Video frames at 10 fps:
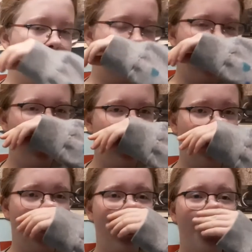worried. They're
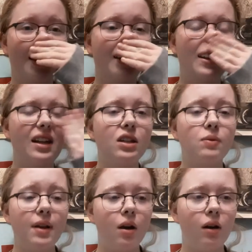like,
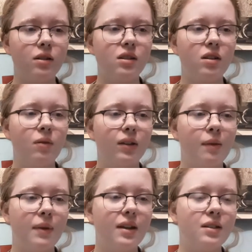sweetheart, do you know what that
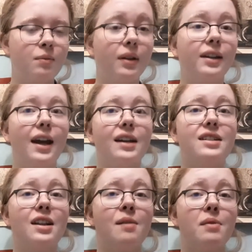means? I'm like, yeah, it's
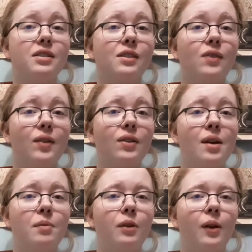Elon Musk's favorite
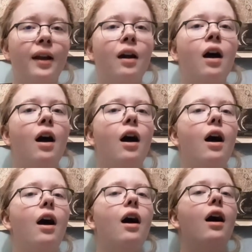number. They're like,
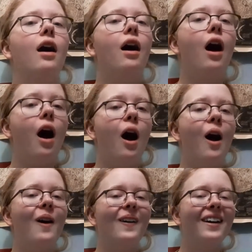
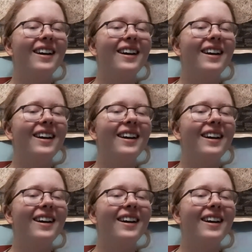oh.